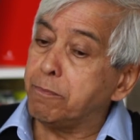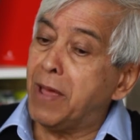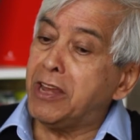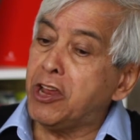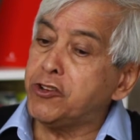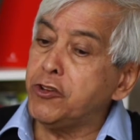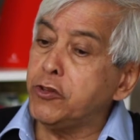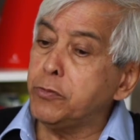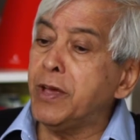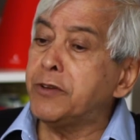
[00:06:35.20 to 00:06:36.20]

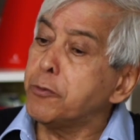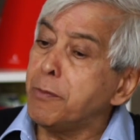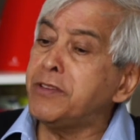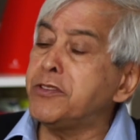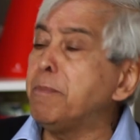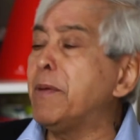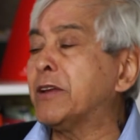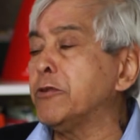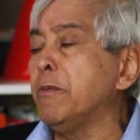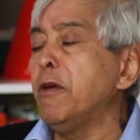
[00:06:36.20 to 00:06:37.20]
Pan-Asianism had tremendous
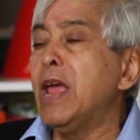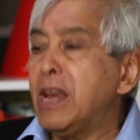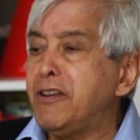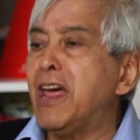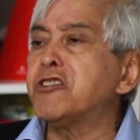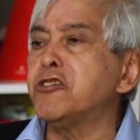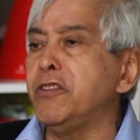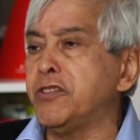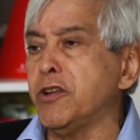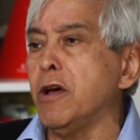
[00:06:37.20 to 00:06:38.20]
impact on
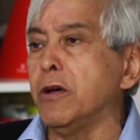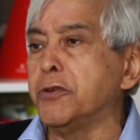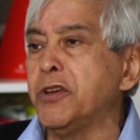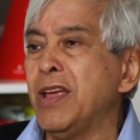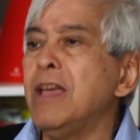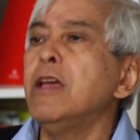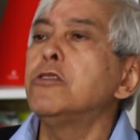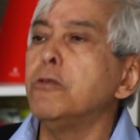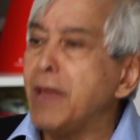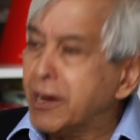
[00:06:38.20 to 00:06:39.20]
nationalist art.
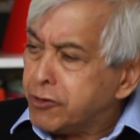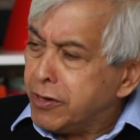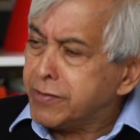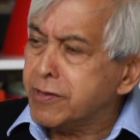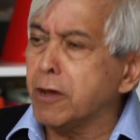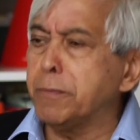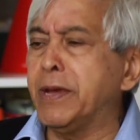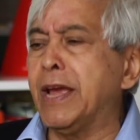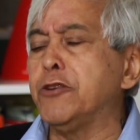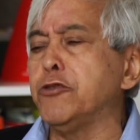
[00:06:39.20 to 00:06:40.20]
So nationalist art
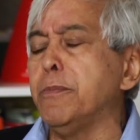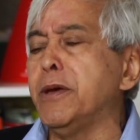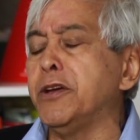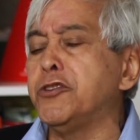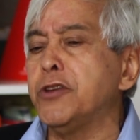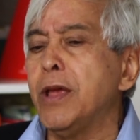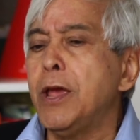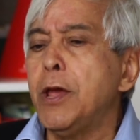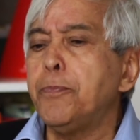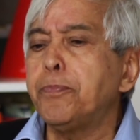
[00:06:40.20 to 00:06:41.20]
began to emerge.
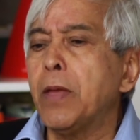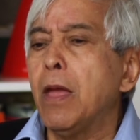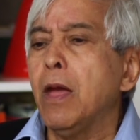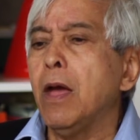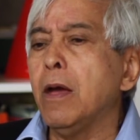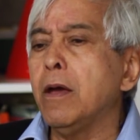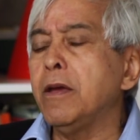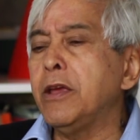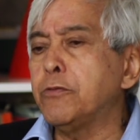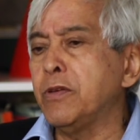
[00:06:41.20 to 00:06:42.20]

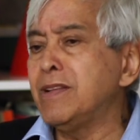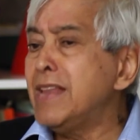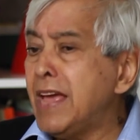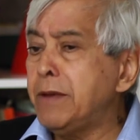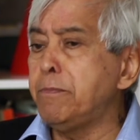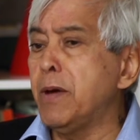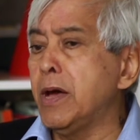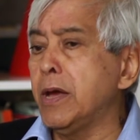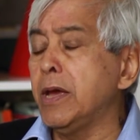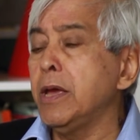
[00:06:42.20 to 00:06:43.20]
It was led
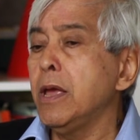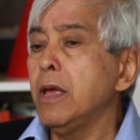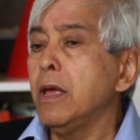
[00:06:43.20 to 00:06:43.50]
by